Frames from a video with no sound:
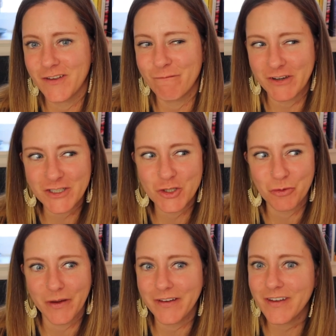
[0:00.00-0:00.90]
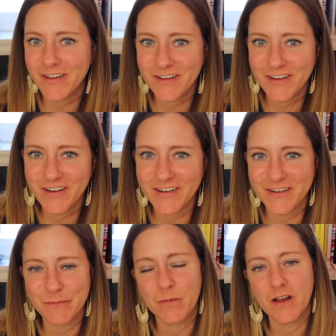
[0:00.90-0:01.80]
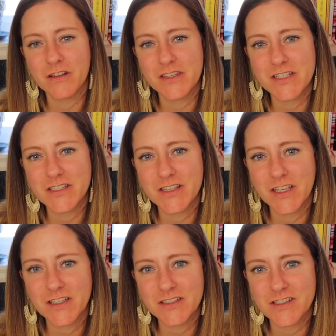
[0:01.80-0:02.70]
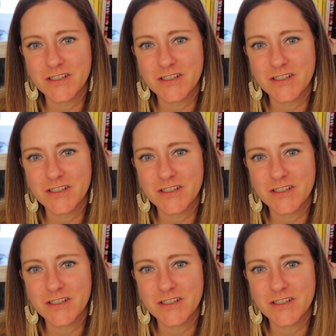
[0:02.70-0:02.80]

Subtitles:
invite you in on these things,